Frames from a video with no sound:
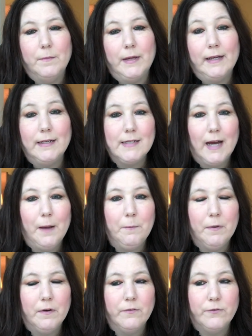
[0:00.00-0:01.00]
any
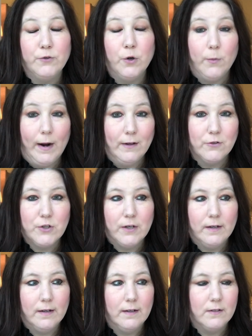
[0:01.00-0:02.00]
type of
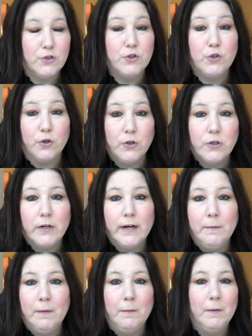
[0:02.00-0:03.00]
neuralgia
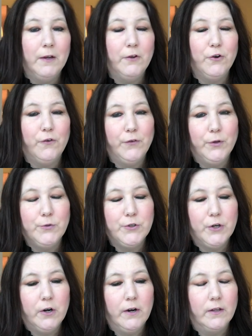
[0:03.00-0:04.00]
surgery maybe in your future,